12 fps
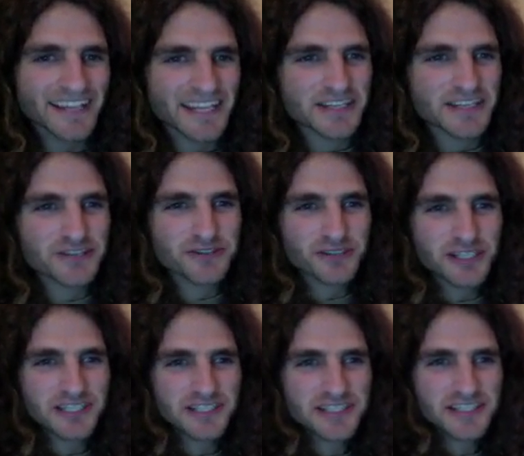
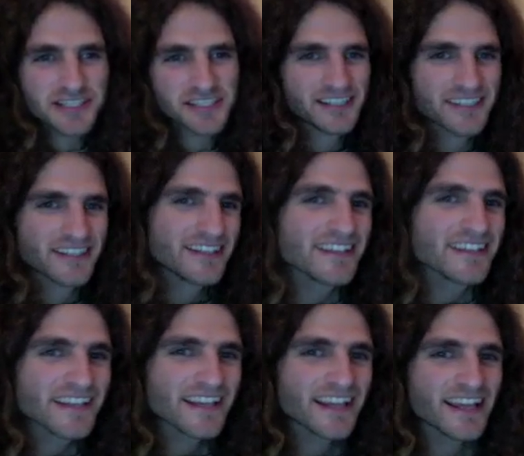Industries.
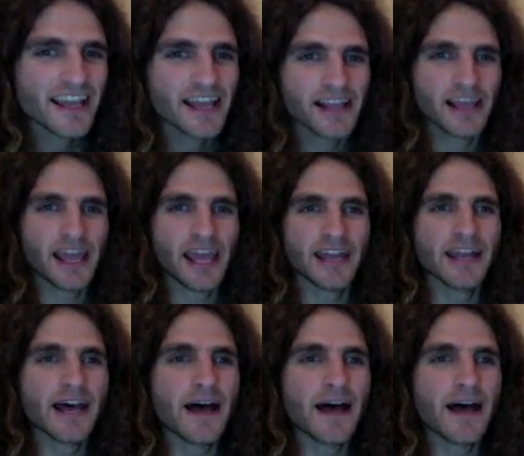And,